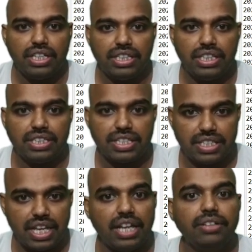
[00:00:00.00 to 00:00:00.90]
this is
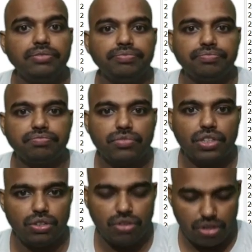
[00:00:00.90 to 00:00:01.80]
the
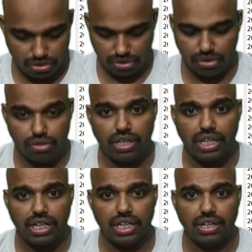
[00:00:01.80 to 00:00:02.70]

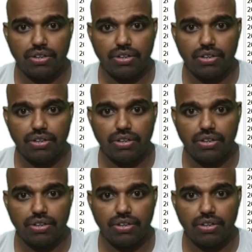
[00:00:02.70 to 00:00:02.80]
URL. I